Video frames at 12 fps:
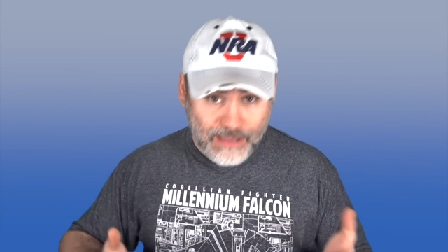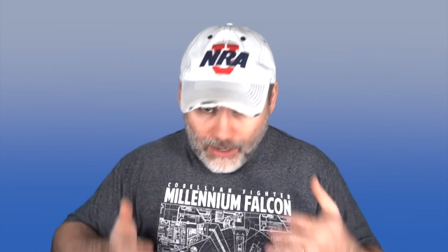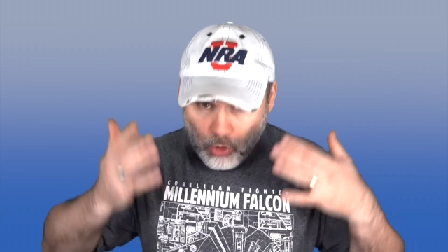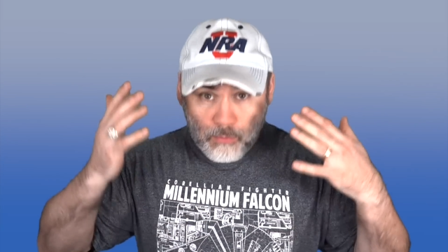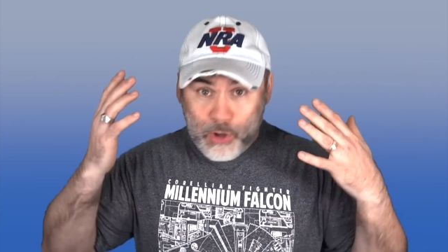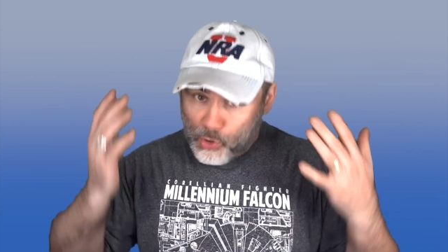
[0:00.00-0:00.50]

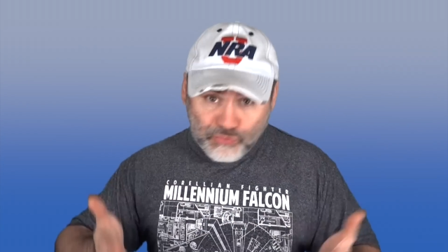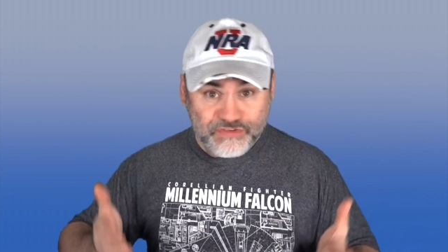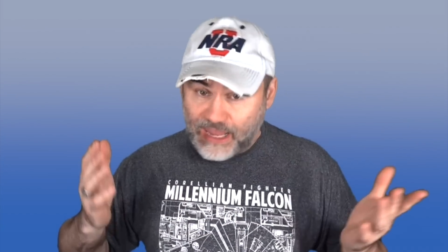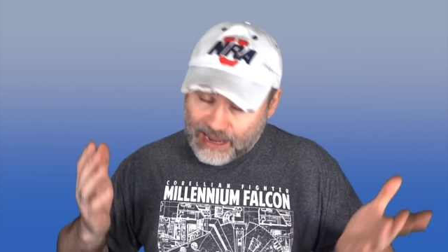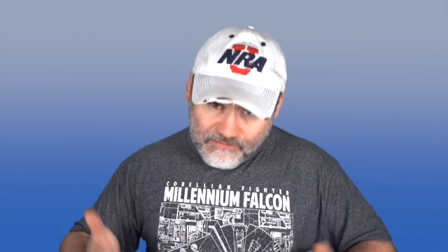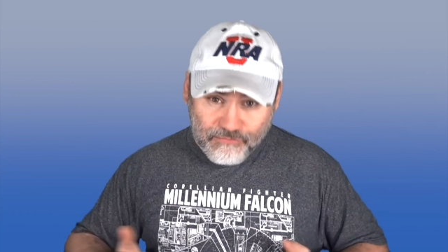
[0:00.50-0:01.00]
Got
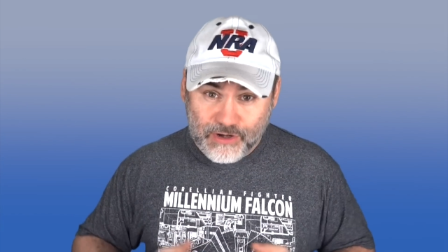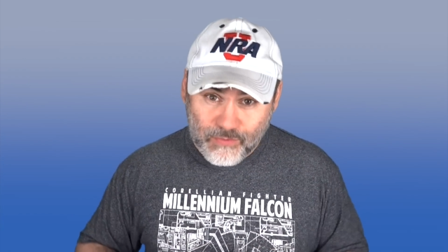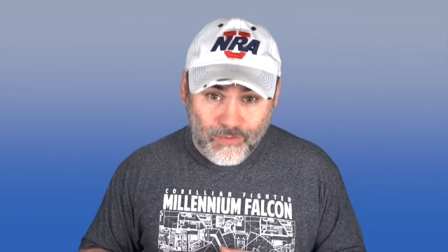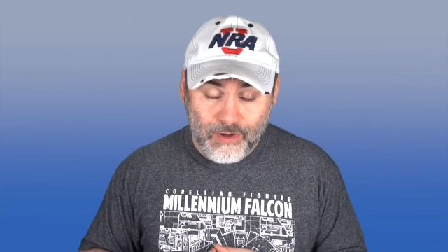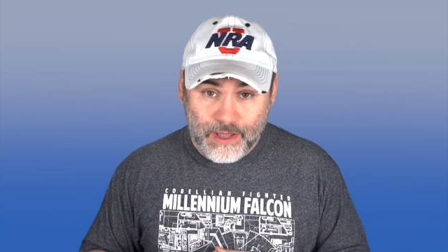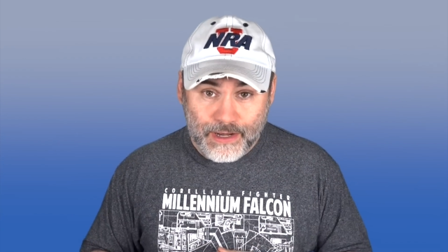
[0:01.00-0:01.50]
almost every
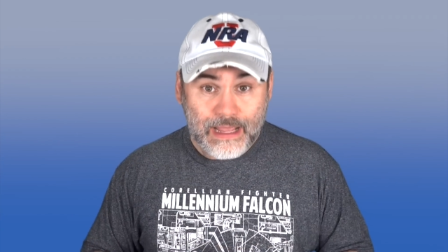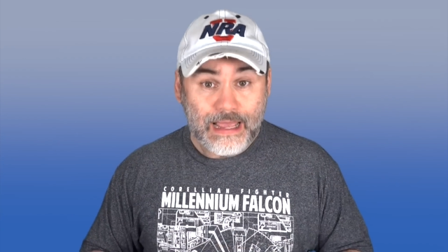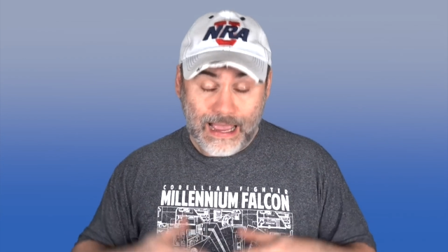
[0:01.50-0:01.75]
one.